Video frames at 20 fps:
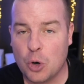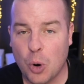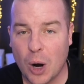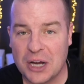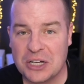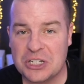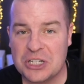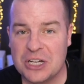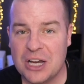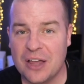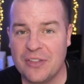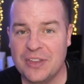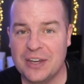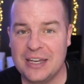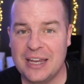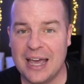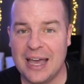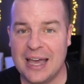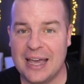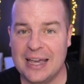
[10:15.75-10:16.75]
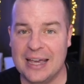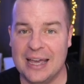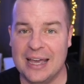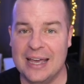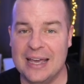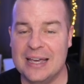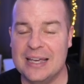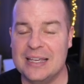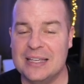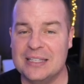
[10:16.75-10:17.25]
question of the day
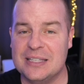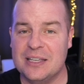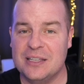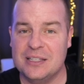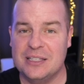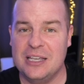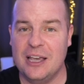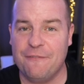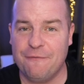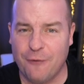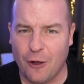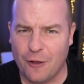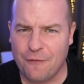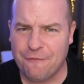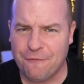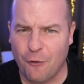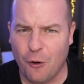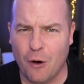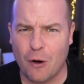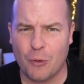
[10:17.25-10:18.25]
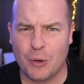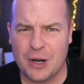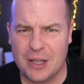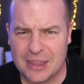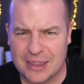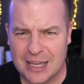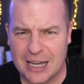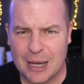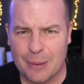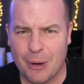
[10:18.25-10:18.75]
is Z Fold 4. What do
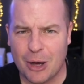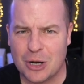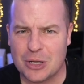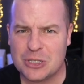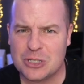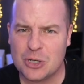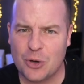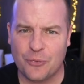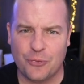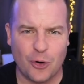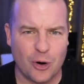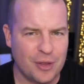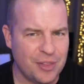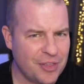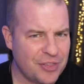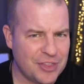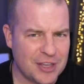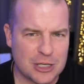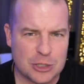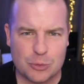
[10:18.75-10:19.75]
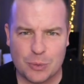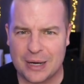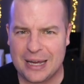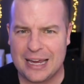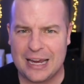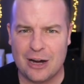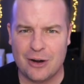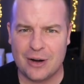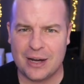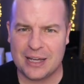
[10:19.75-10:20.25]
you think about it so far? The things we're
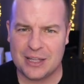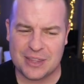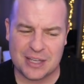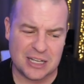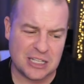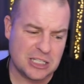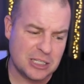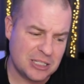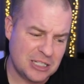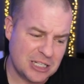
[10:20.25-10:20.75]
hearing, you think it's a